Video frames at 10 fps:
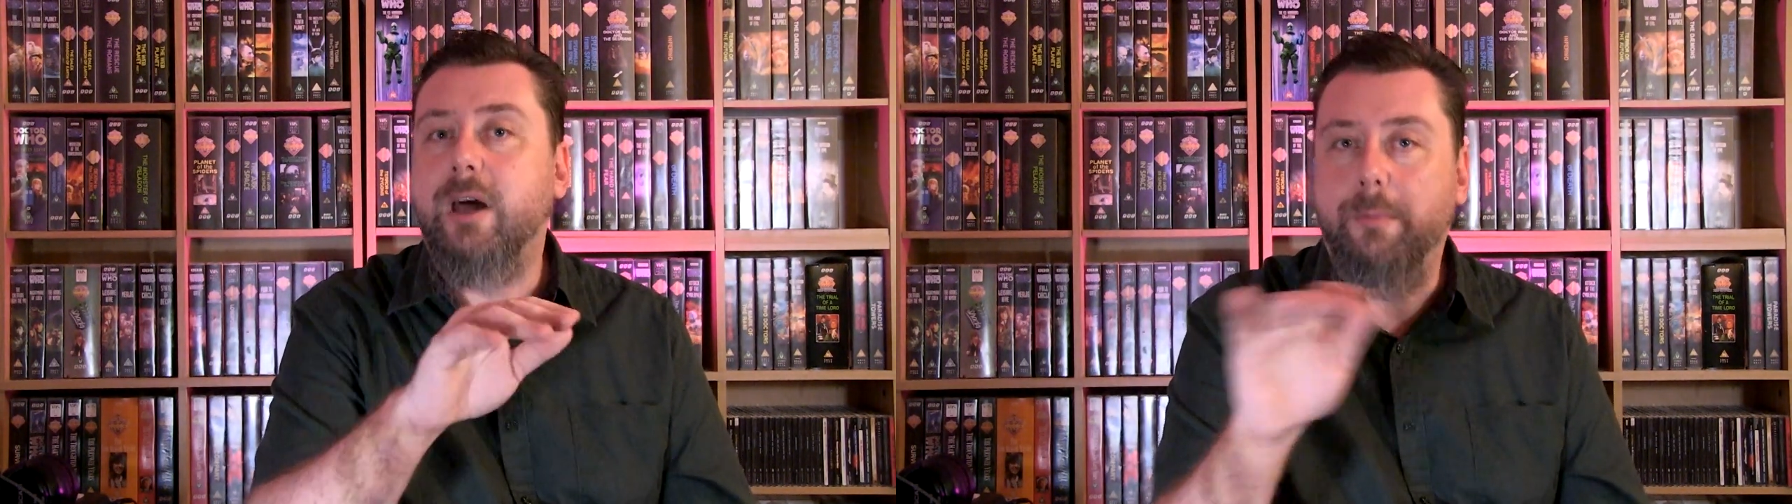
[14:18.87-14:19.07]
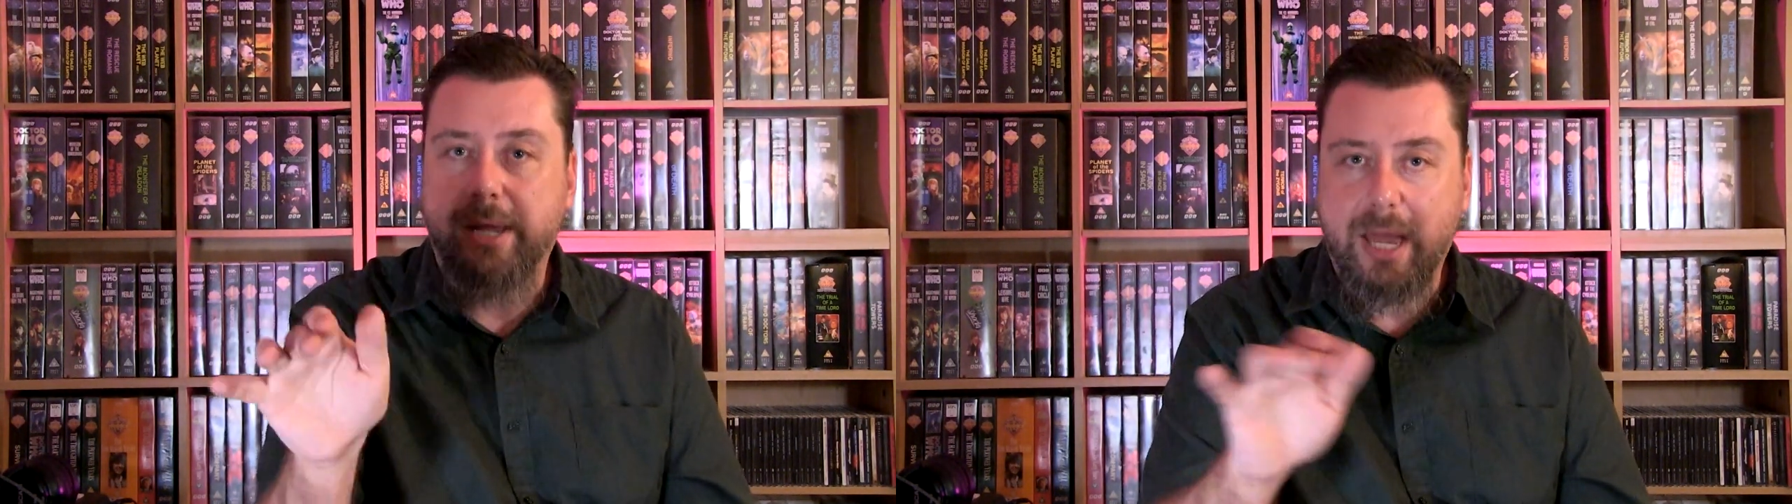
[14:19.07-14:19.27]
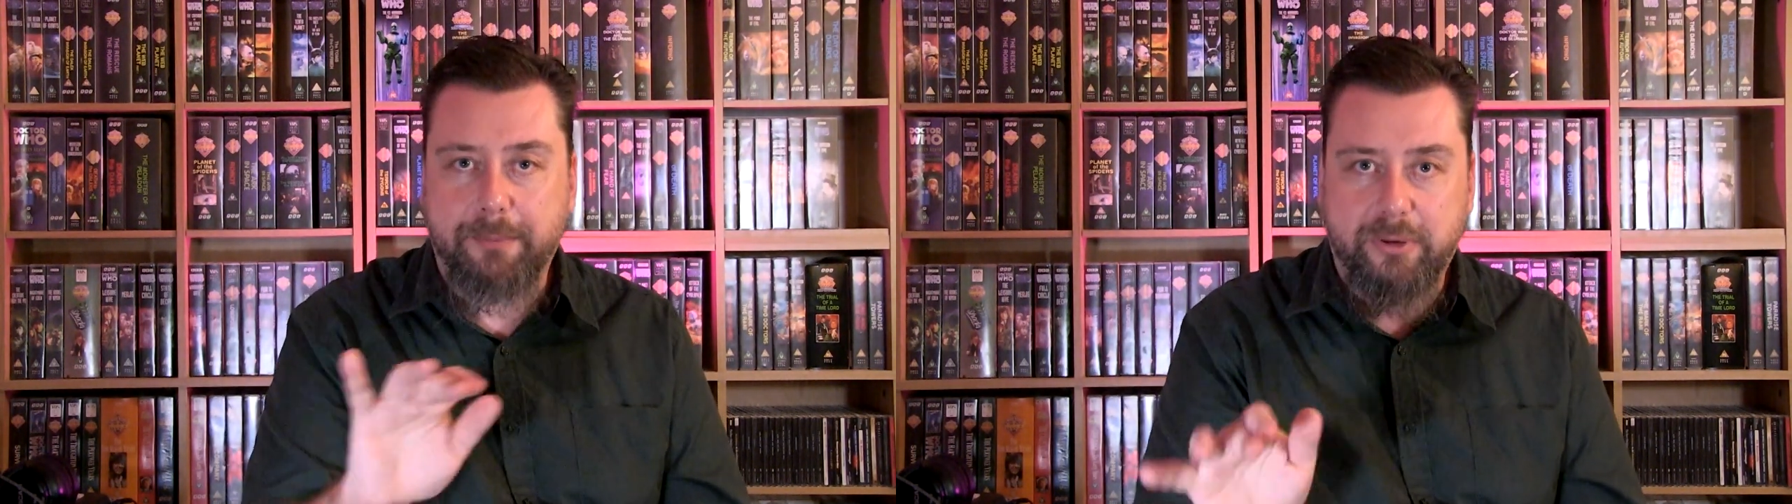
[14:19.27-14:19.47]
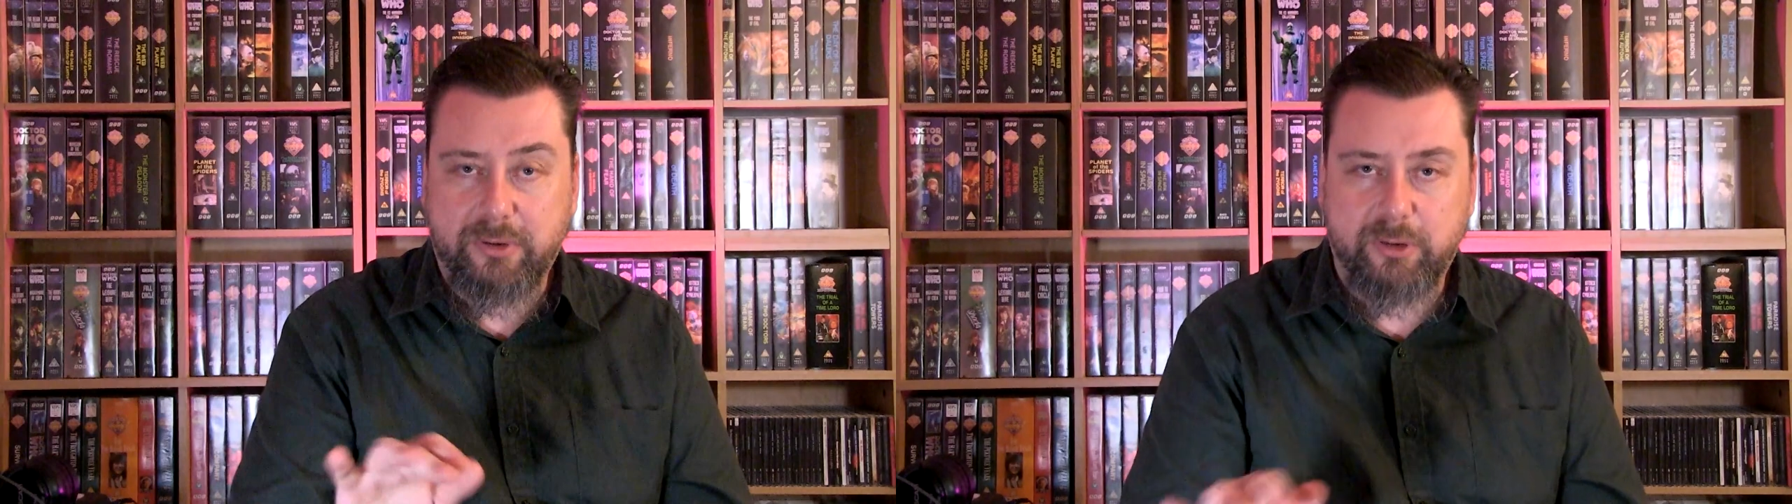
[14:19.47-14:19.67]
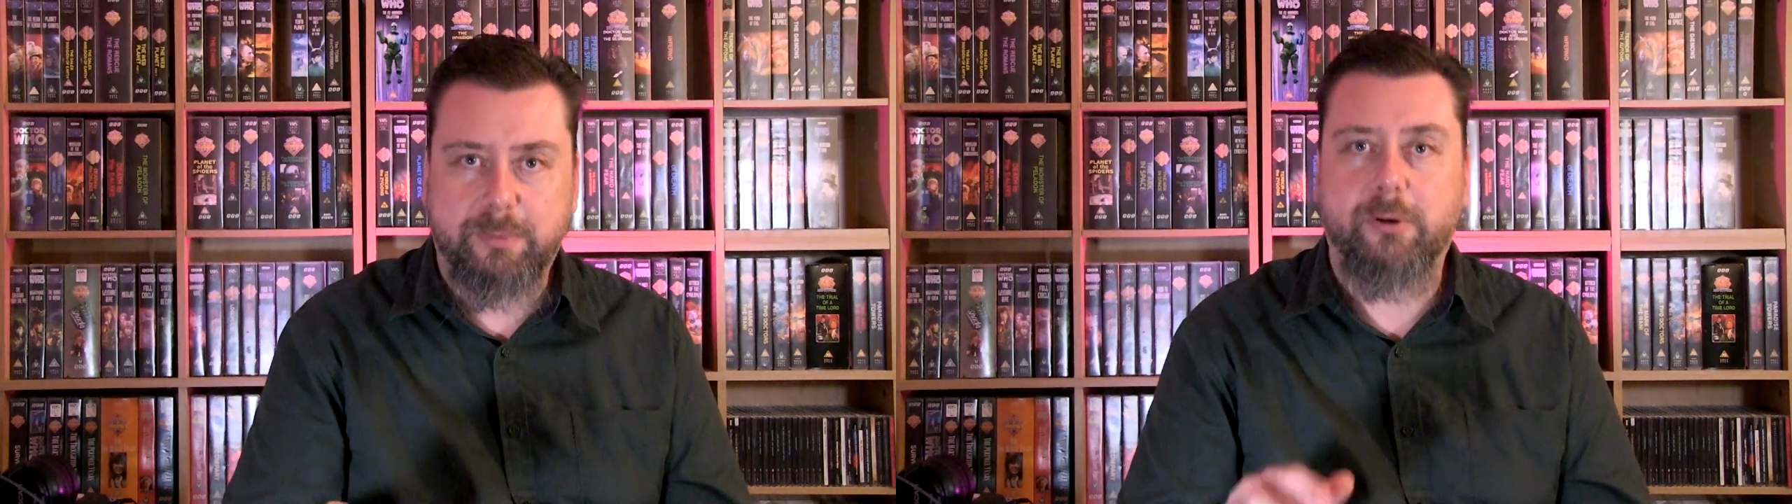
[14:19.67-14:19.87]
how many
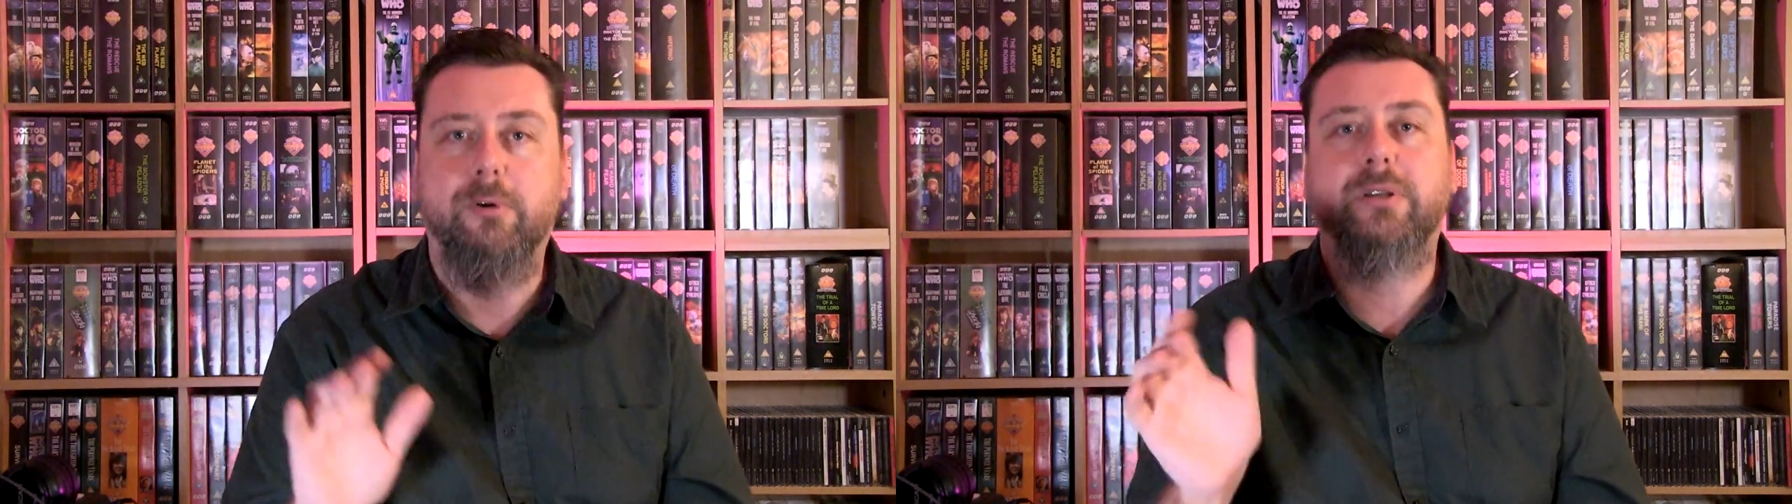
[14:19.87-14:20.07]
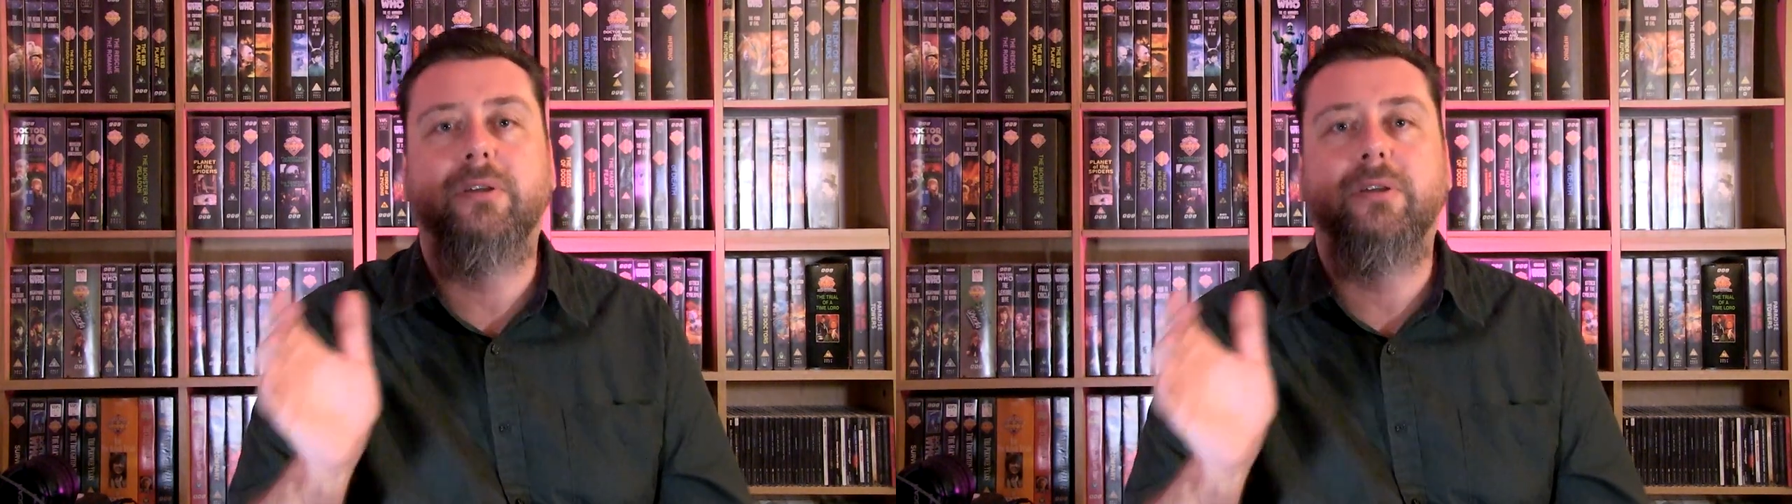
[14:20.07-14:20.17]
episodes per week.